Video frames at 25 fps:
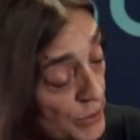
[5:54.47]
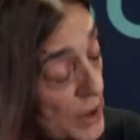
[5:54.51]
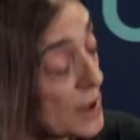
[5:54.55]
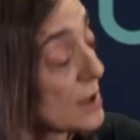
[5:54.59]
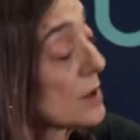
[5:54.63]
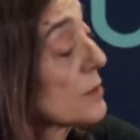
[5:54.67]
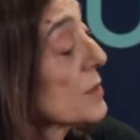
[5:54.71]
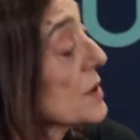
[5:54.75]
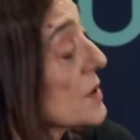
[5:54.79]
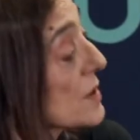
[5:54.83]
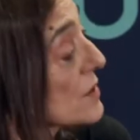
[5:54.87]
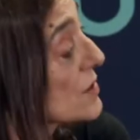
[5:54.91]

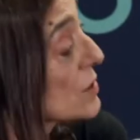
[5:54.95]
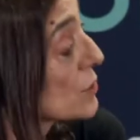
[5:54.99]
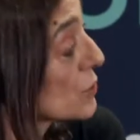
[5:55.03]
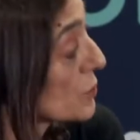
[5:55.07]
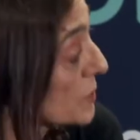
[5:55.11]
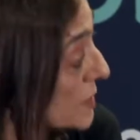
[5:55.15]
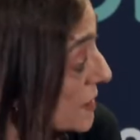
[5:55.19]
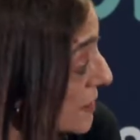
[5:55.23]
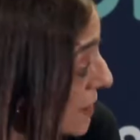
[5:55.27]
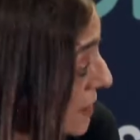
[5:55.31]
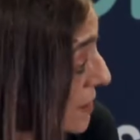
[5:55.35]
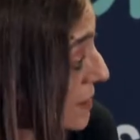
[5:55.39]

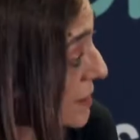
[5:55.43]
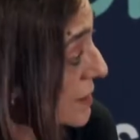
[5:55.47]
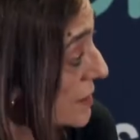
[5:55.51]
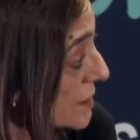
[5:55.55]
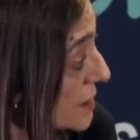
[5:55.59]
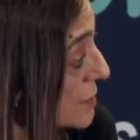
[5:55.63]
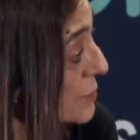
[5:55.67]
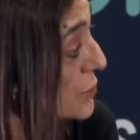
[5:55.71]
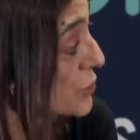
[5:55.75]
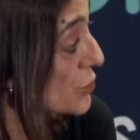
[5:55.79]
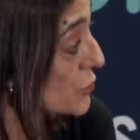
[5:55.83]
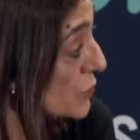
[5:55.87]
Mental
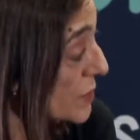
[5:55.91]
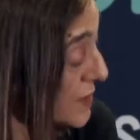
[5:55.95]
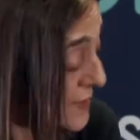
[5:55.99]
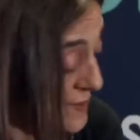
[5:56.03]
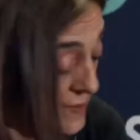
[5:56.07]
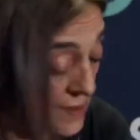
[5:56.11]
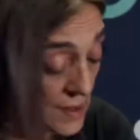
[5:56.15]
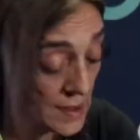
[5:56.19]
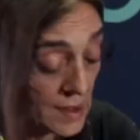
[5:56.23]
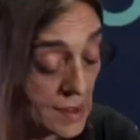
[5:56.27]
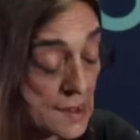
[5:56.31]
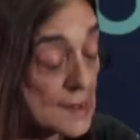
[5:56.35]
health,
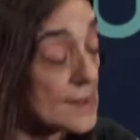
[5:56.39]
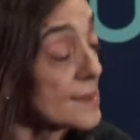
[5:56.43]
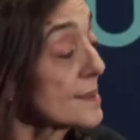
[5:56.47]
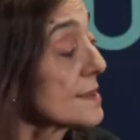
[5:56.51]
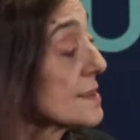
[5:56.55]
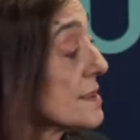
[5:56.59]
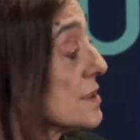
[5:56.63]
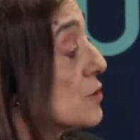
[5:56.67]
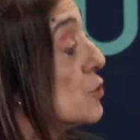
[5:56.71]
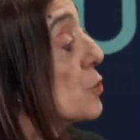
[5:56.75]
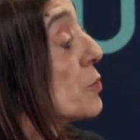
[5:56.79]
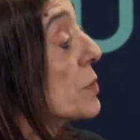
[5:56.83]

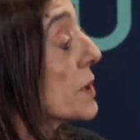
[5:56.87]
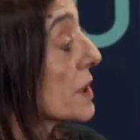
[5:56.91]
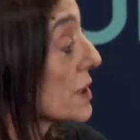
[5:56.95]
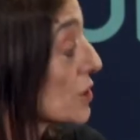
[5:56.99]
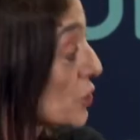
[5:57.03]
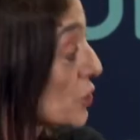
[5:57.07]
and mental